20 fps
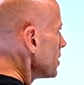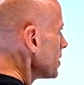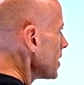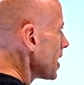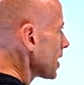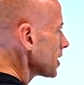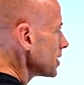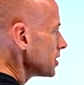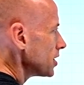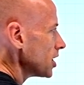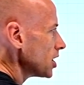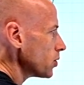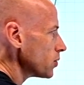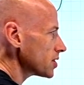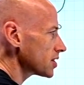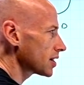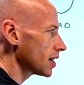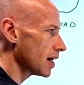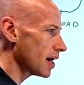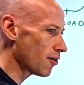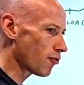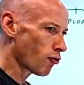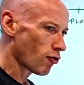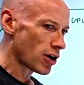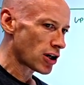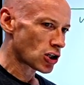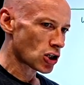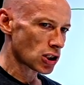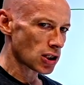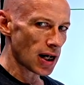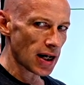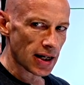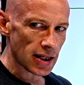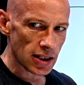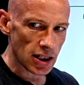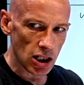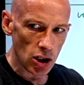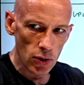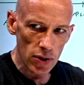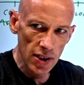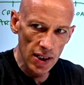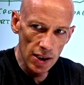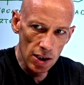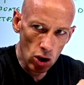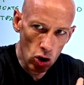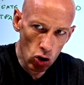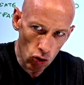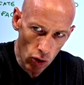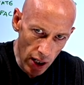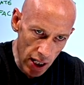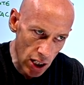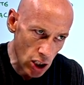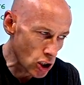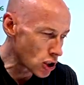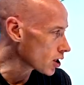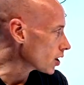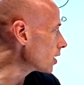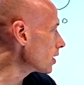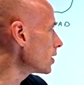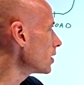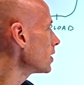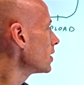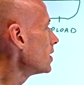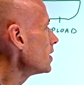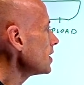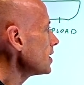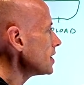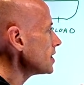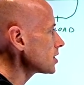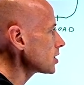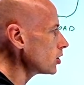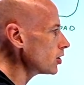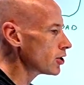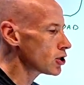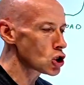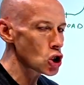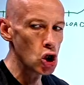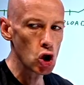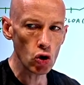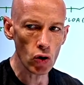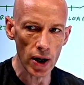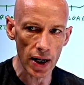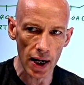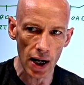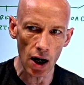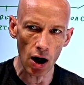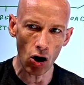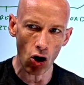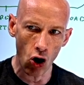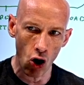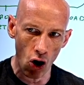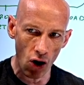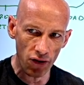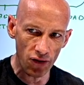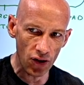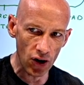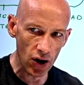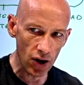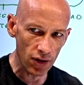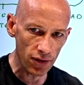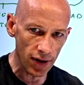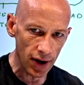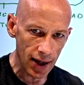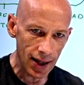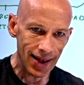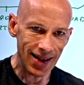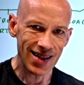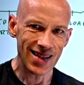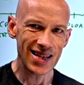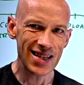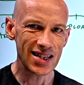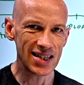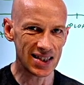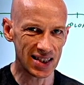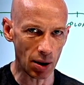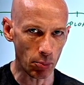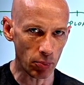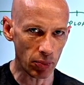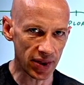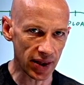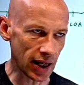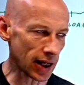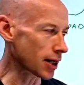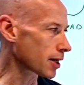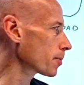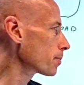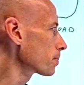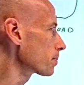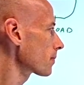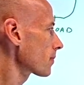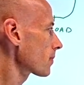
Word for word: Now continuous delivery, just like continuous integration, is going to trigger off of something.